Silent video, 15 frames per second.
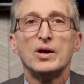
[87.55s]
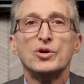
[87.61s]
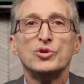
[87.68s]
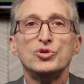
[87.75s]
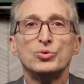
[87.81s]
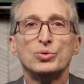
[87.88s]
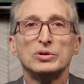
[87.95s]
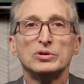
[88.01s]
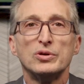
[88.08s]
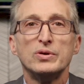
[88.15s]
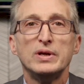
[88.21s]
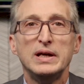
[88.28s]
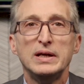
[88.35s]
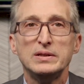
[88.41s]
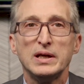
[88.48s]
You will
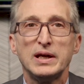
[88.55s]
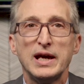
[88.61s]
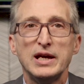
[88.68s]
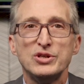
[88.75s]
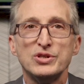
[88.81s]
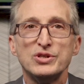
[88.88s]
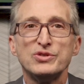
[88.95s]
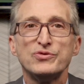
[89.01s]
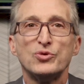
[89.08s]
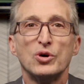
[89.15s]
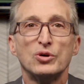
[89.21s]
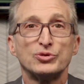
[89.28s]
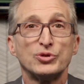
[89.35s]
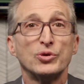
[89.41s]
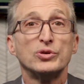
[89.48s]
learn indications for
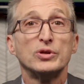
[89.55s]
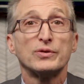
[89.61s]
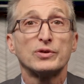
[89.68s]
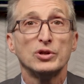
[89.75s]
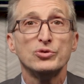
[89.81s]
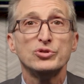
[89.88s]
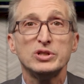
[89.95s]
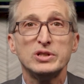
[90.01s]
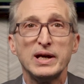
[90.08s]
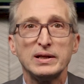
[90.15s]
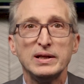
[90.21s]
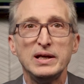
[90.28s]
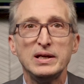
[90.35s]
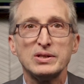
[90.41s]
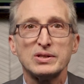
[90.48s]
alternative closure
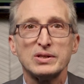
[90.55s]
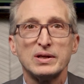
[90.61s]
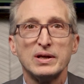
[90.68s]
techniques,